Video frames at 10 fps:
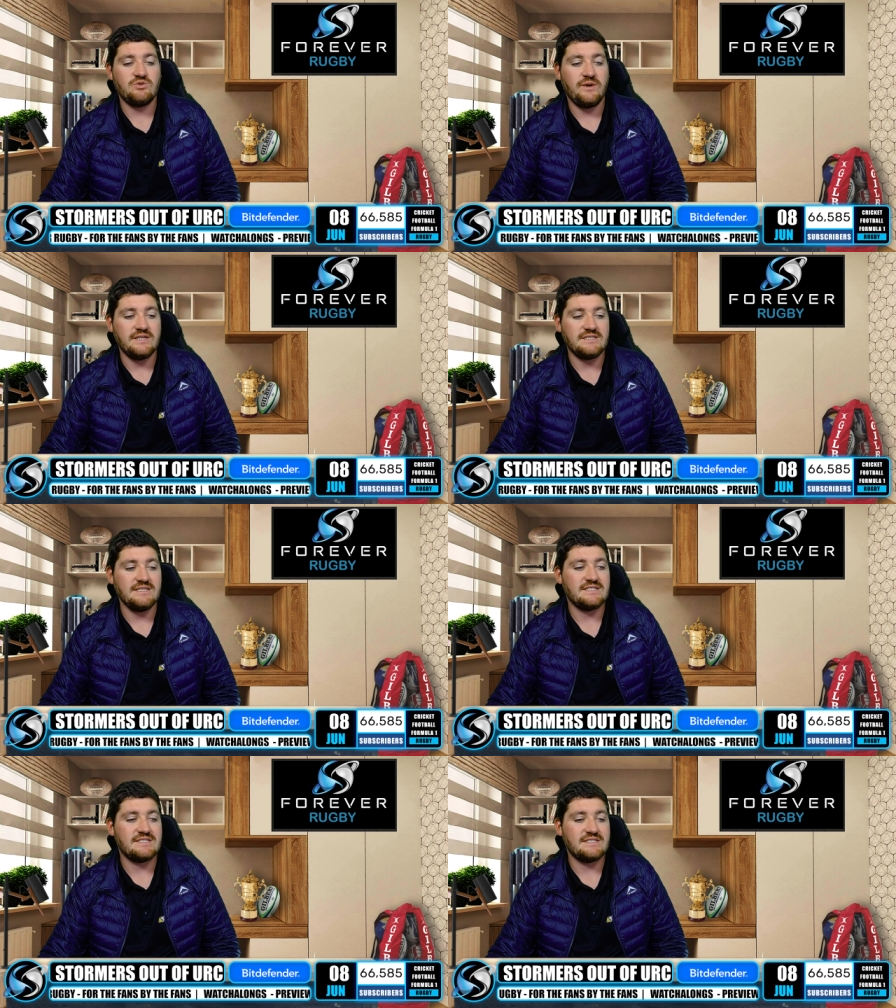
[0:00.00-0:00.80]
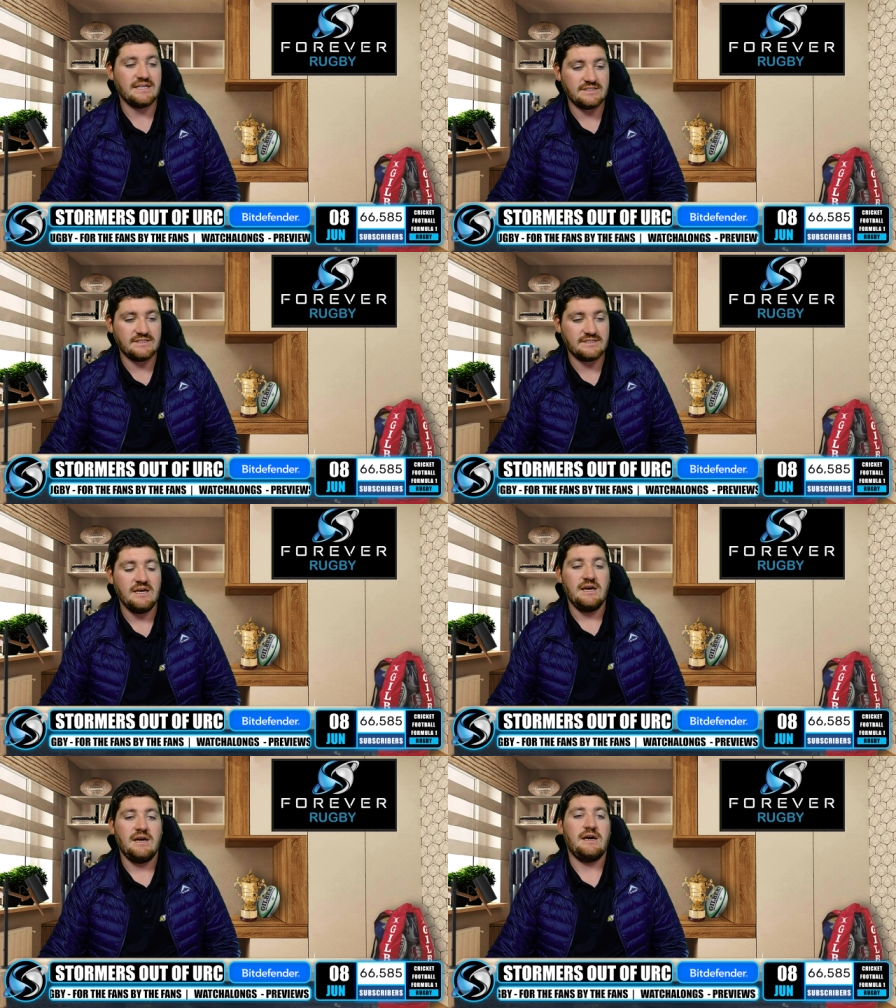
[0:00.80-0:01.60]
twenty-six.
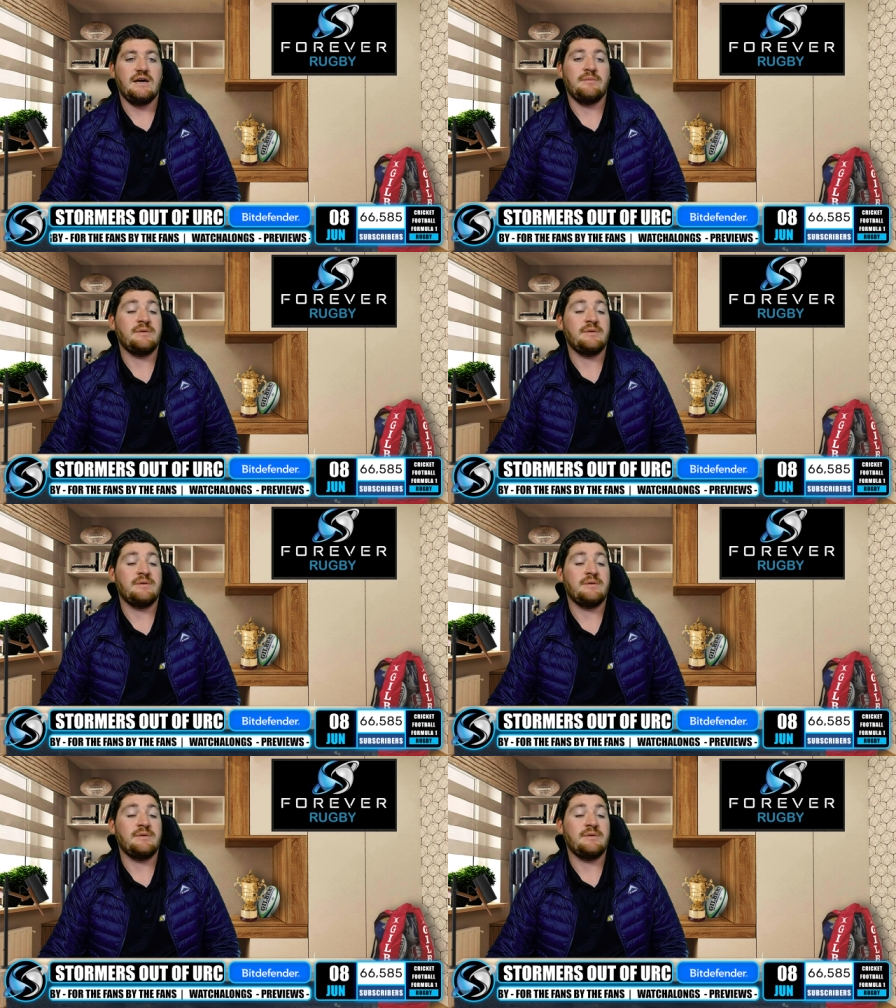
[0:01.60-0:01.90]
Um,